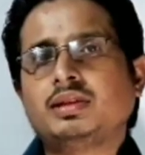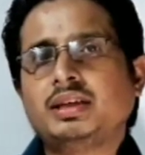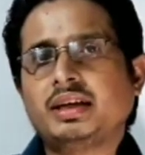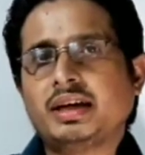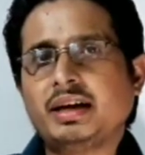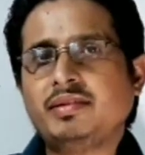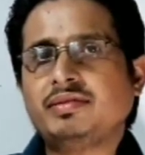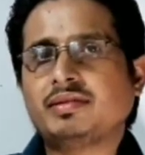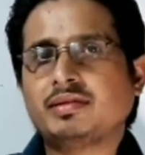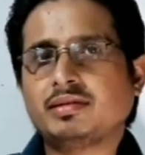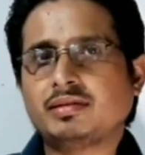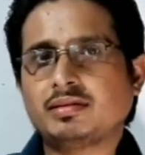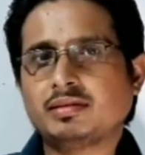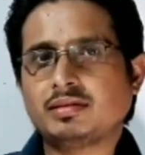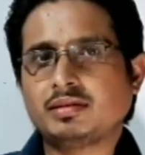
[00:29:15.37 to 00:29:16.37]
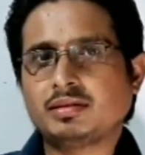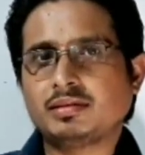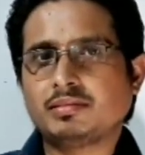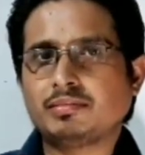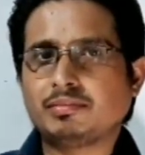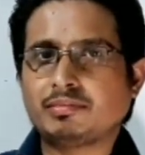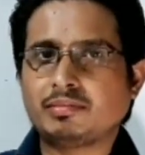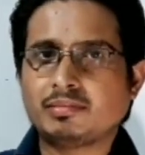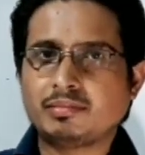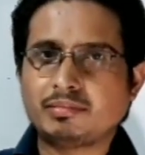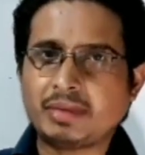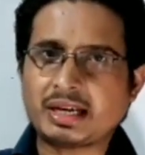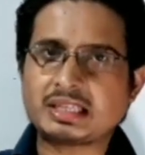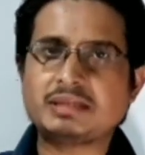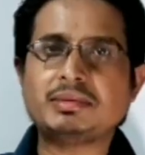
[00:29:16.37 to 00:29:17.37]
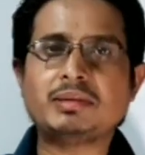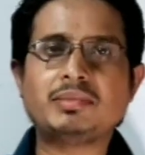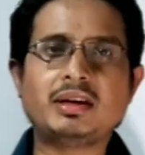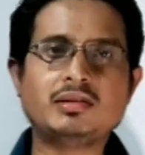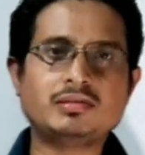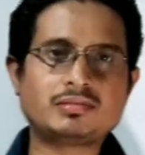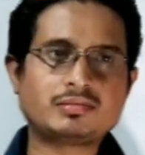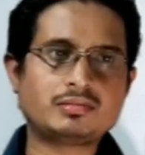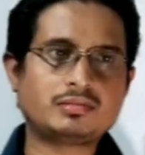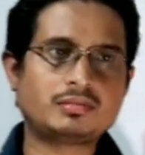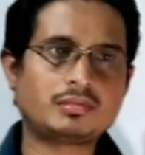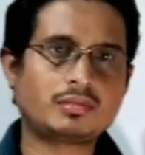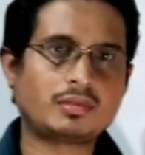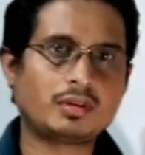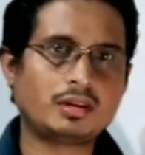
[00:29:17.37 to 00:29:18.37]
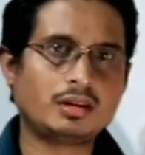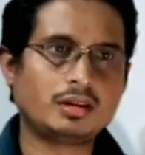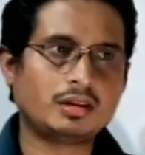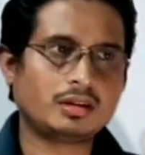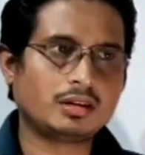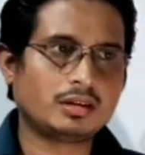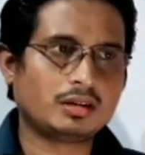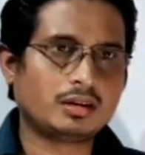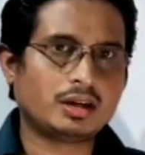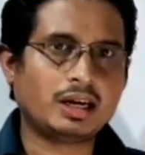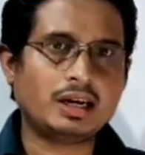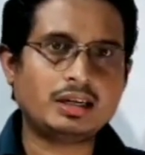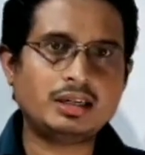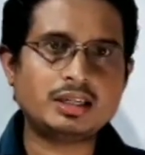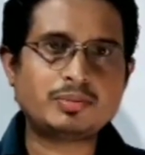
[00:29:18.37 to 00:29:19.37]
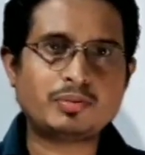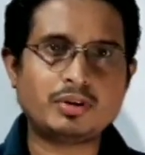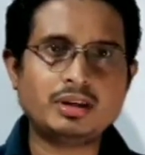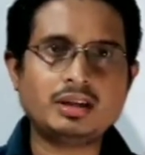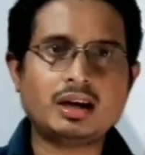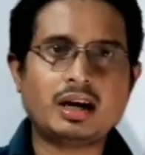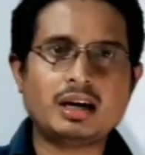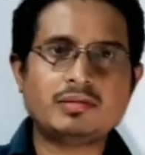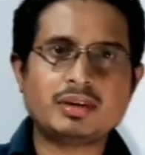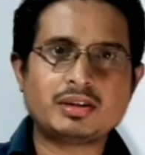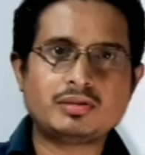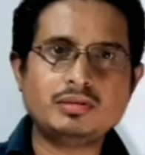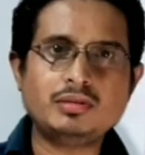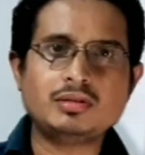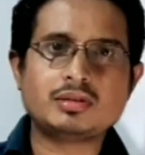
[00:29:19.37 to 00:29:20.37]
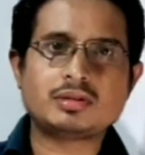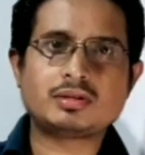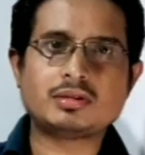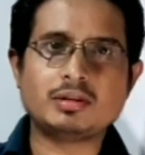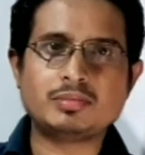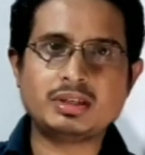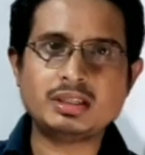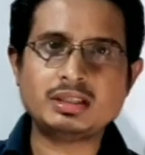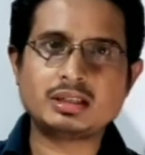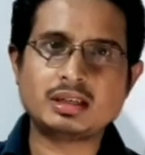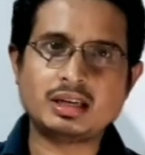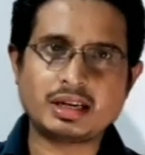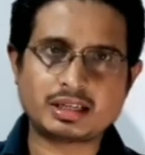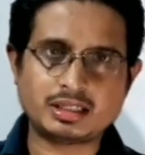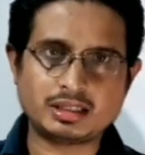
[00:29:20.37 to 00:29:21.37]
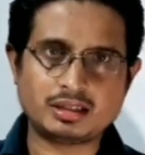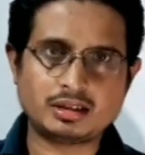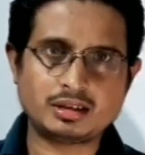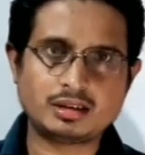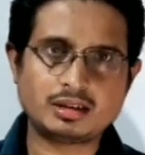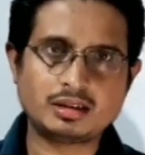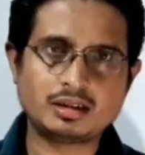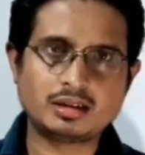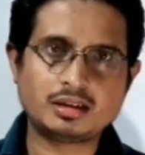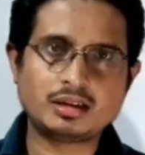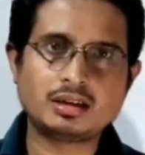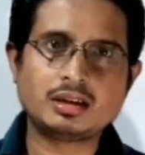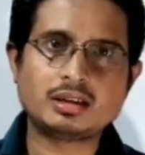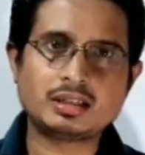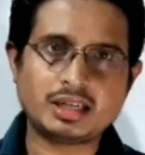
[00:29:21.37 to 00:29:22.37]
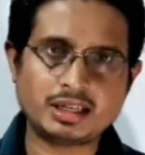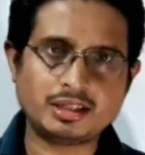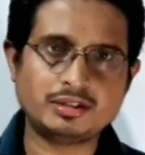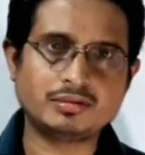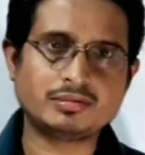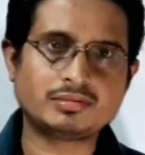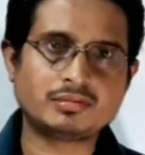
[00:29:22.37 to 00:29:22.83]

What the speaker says: have maximum value. At this point, I want to stop this lecture. Thank you.